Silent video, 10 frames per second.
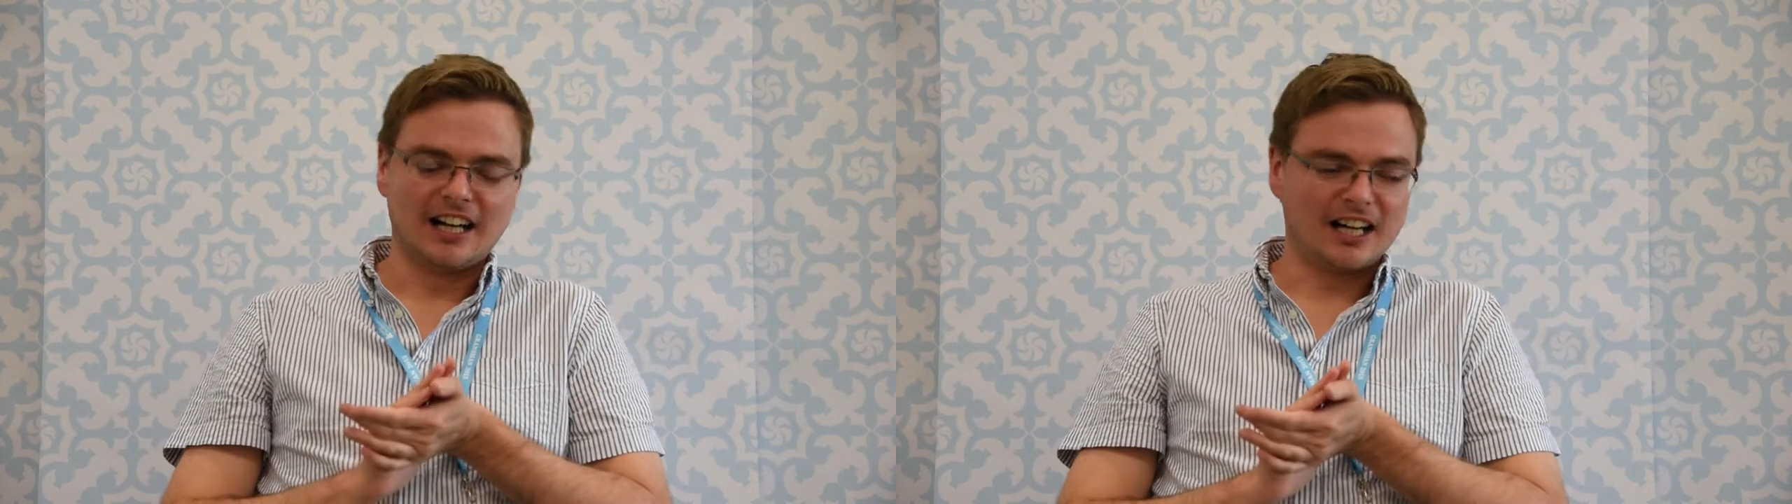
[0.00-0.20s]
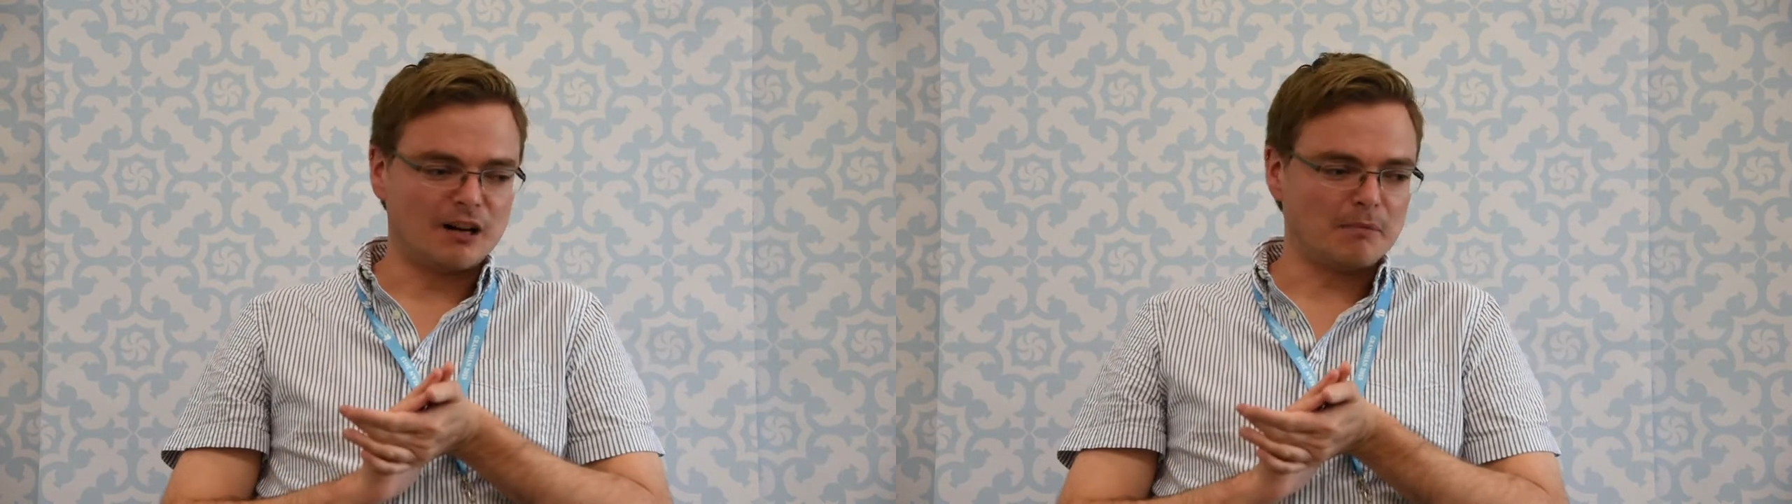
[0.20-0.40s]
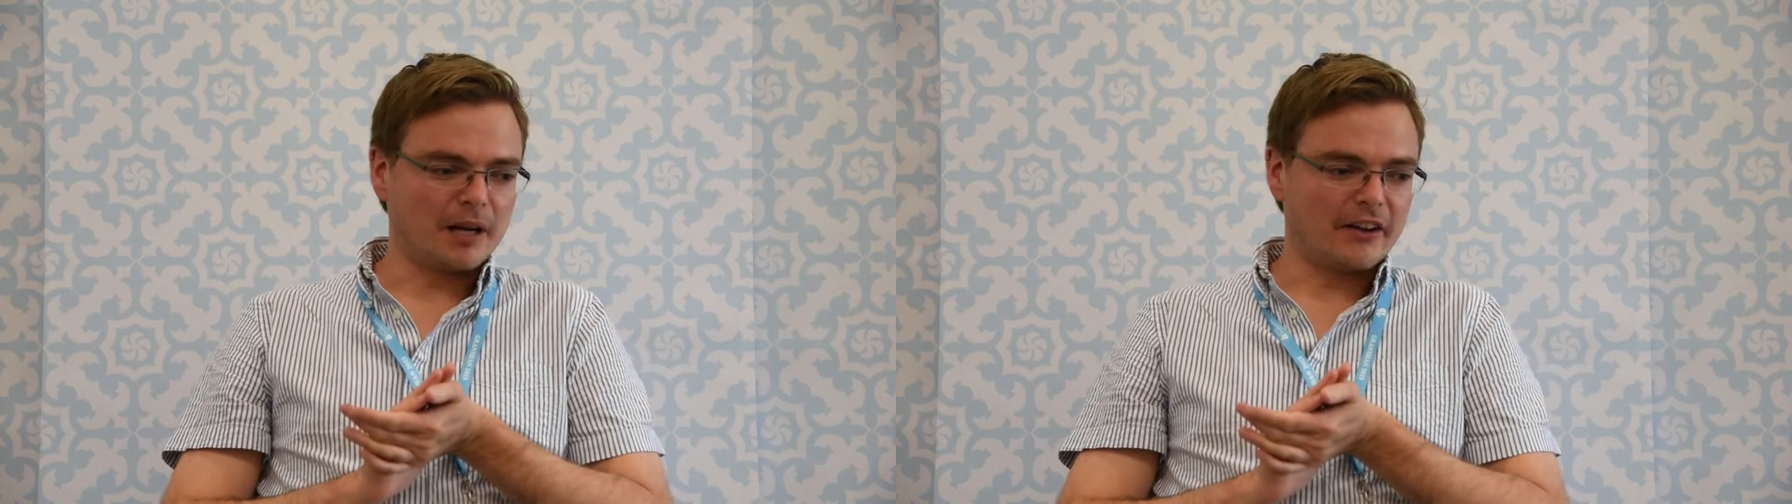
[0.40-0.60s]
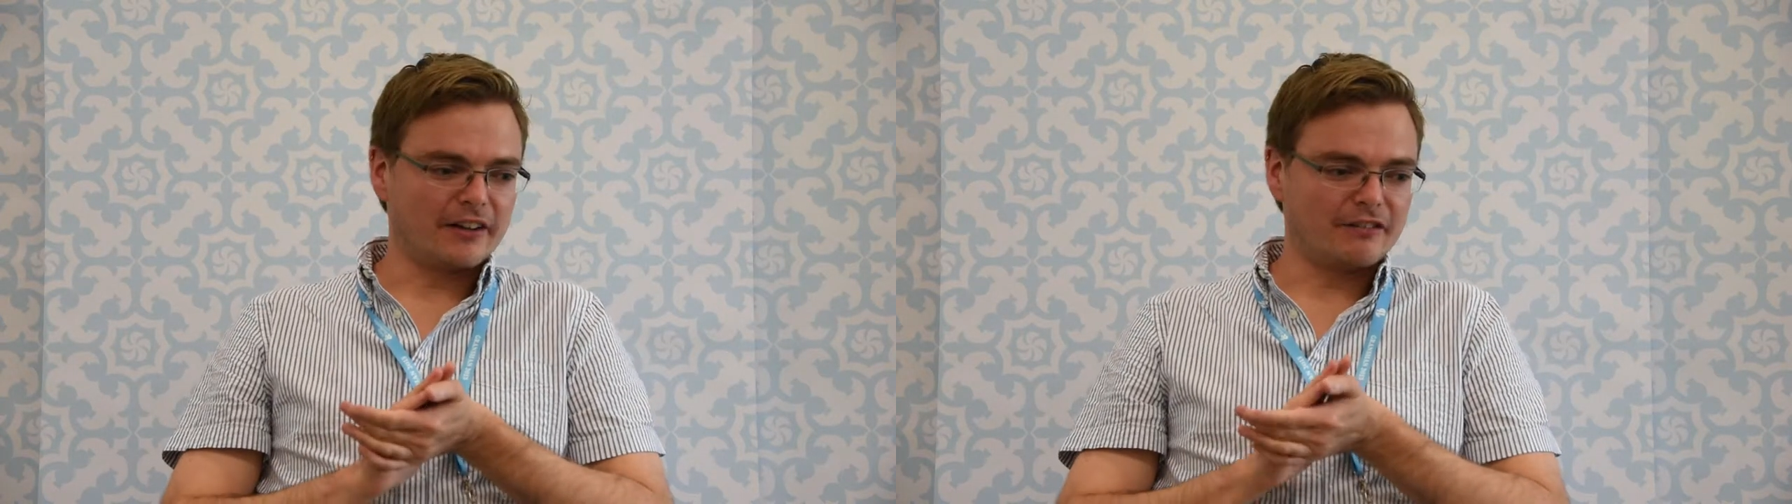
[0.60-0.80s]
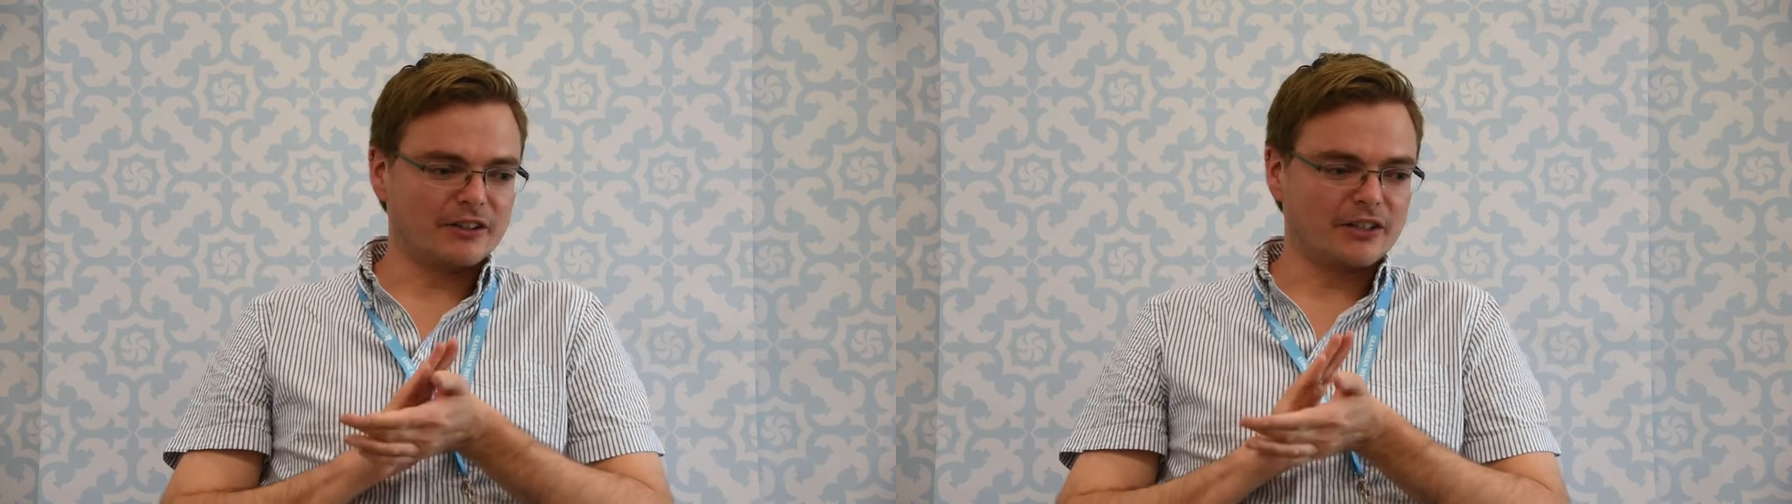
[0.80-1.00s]
um, and
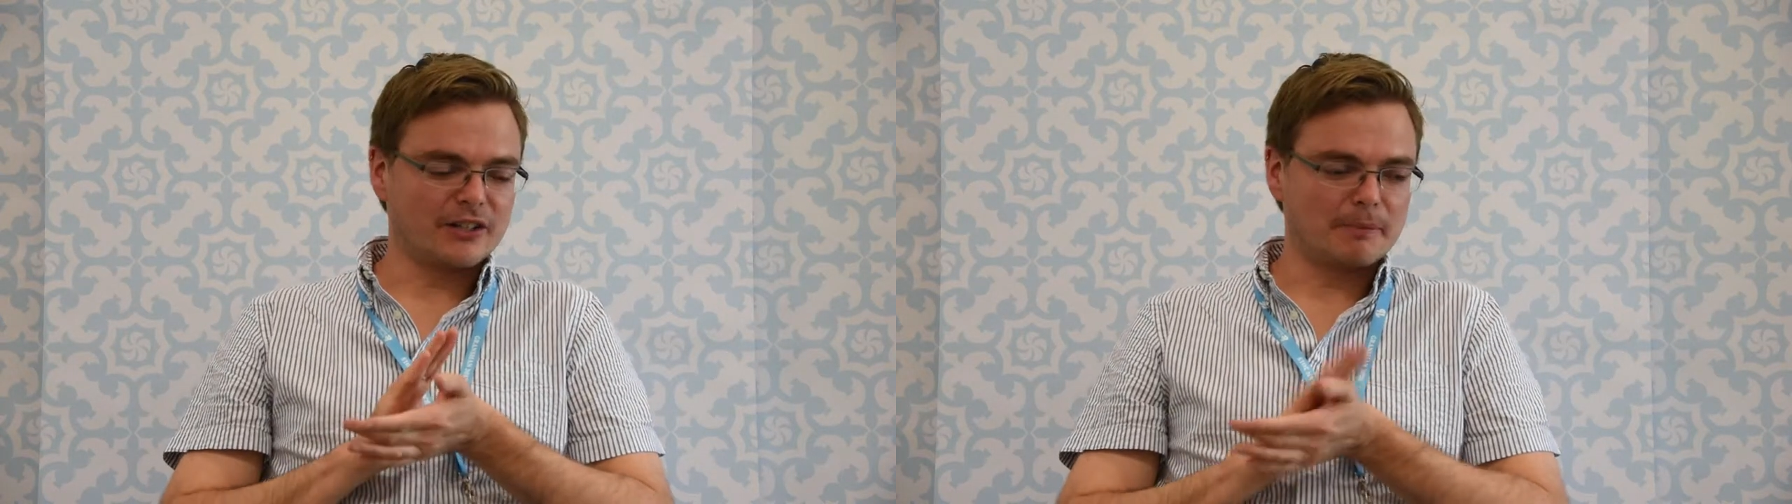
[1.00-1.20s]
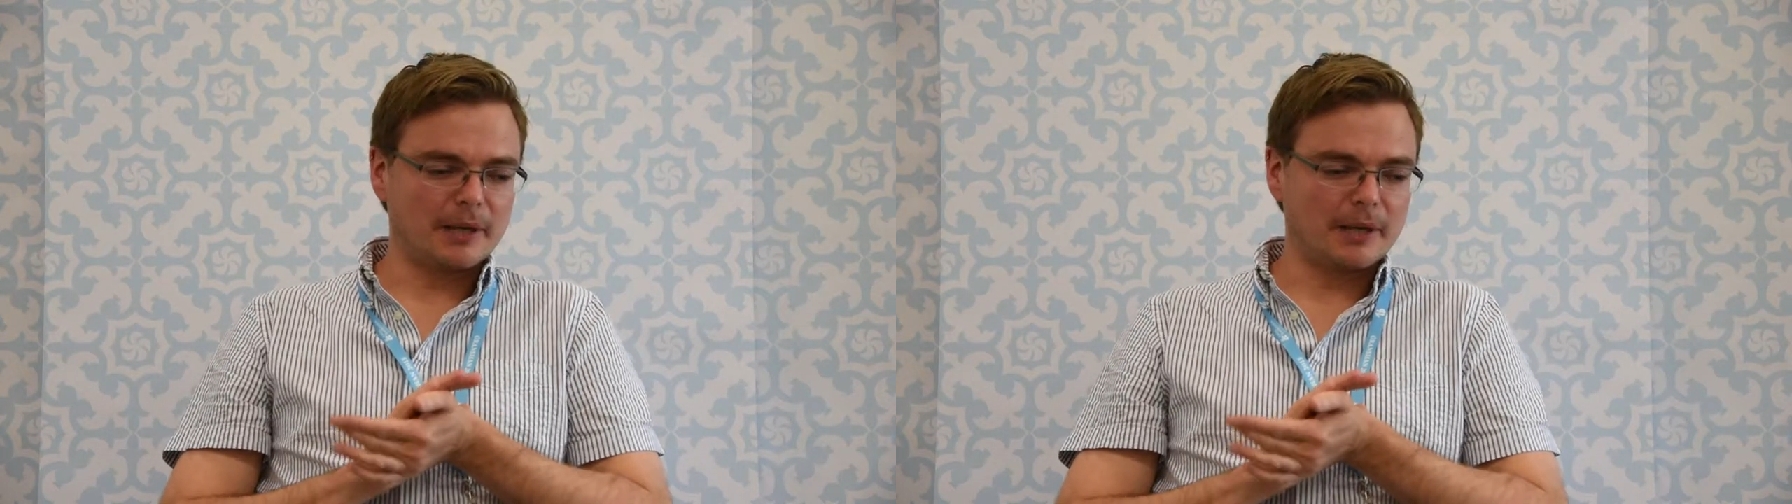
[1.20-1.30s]
I focus